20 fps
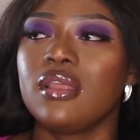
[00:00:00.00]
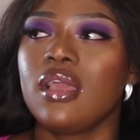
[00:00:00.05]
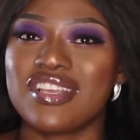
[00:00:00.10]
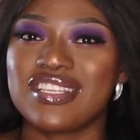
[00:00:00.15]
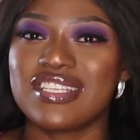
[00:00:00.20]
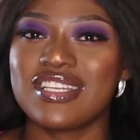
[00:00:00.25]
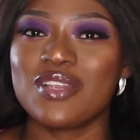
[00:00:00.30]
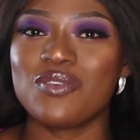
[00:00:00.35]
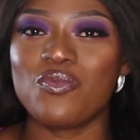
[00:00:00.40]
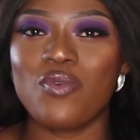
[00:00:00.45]

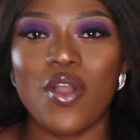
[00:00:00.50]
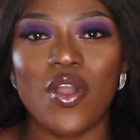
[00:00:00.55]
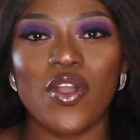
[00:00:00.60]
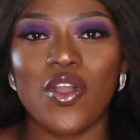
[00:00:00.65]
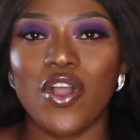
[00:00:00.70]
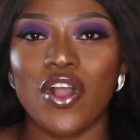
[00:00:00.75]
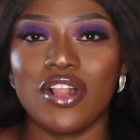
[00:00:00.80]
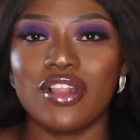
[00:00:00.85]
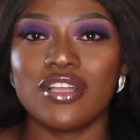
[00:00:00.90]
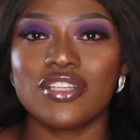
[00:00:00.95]
Dressing in one
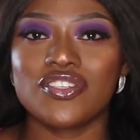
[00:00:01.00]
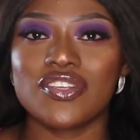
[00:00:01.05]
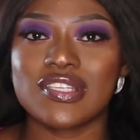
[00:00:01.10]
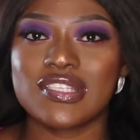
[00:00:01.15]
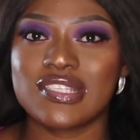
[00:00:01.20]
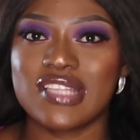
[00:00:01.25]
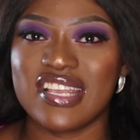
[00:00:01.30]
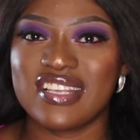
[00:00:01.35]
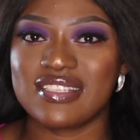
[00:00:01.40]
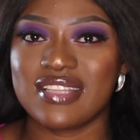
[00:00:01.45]
color
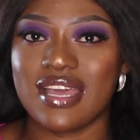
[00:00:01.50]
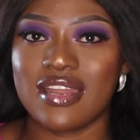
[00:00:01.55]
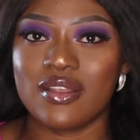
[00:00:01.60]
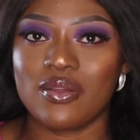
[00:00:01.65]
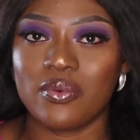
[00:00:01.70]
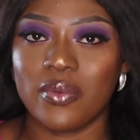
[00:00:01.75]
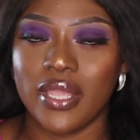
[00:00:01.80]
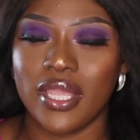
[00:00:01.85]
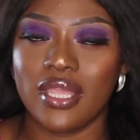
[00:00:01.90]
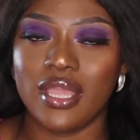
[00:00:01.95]
just takes
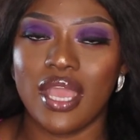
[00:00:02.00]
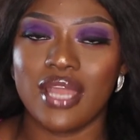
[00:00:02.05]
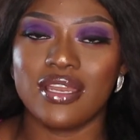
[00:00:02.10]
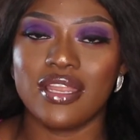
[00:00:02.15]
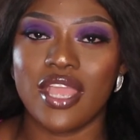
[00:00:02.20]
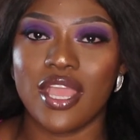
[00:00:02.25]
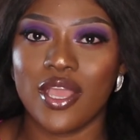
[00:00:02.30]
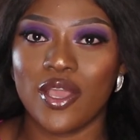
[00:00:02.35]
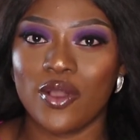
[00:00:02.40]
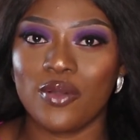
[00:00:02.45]
that away, and
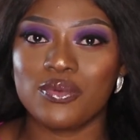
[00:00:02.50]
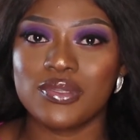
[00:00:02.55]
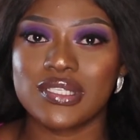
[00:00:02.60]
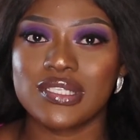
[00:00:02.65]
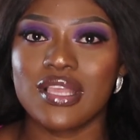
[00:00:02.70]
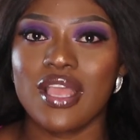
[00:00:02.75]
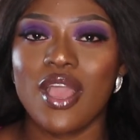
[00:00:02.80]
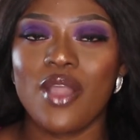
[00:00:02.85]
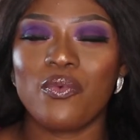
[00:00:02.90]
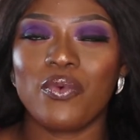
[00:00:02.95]
it
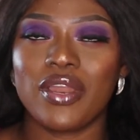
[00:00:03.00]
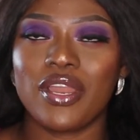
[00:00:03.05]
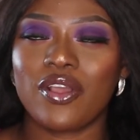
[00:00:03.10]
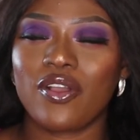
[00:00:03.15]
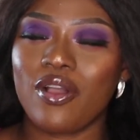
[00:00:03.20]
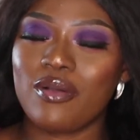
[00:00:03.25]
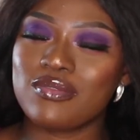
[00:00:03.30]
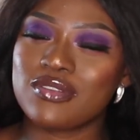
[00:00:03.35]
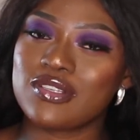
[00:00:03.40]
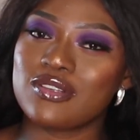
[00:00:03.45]
helps when it
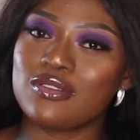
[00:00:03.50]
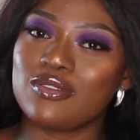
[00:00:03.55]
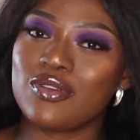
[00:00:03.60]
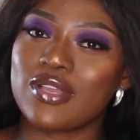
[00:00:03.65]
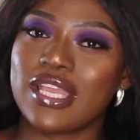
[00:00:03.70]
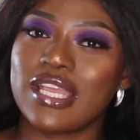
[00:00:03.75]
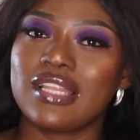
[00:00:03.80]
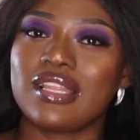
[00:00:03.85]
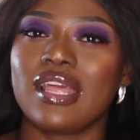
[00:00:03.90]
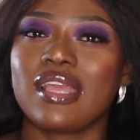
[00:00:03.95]
comes to
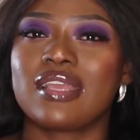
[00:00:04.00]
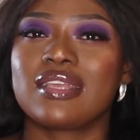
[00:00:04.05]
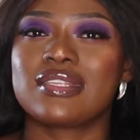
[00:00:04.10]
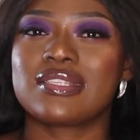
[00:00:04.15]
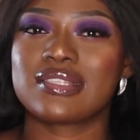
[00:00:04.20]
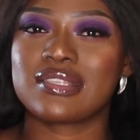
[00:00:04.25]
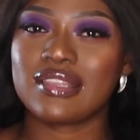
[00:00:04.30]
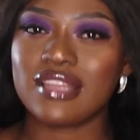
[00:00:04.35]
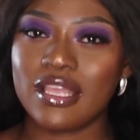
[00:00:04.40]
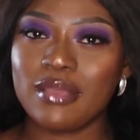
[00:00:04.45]
looking like
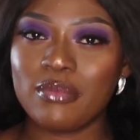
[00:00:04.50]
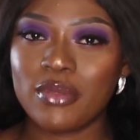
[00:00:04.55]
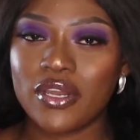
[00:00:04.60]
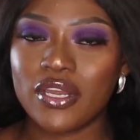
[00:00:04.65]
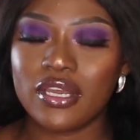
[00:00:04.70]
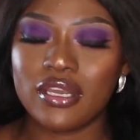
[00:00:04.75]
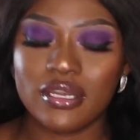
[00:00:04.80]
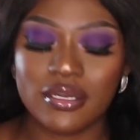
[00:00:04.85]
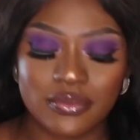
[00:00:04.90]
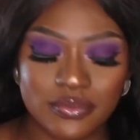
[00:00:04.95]

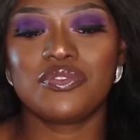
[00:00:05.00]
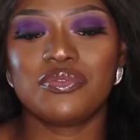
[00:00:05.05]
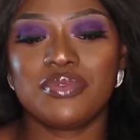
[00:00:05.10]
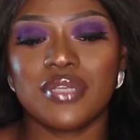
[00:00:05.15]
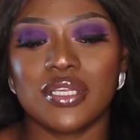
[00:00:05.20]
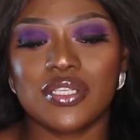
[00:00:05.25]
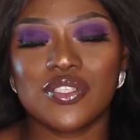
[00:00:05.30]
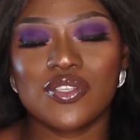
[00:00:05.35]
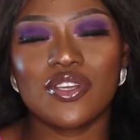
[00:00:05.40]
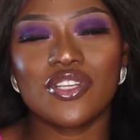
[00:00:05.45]
slimmer.
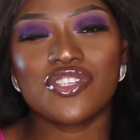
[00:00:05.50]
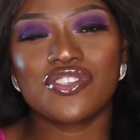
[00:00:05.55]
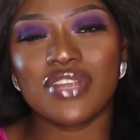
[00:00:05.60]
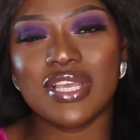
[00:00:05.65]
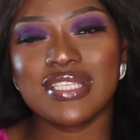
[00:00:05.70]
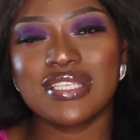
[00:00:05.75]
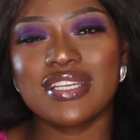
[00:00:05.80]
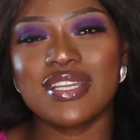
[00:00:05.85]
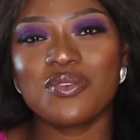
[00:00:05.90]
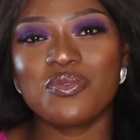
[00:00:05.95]
So
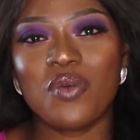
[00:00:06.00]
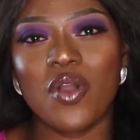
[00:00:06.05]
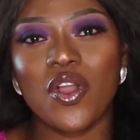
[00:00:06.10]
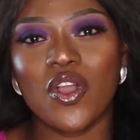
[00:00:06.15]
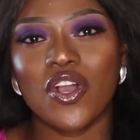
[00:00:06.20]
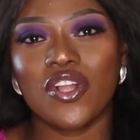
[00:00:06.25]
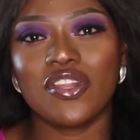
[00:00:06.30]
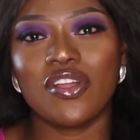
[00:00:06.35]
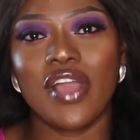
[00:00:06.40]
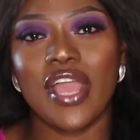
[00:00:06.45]
dressing in one
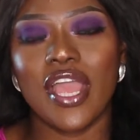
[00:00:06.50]
color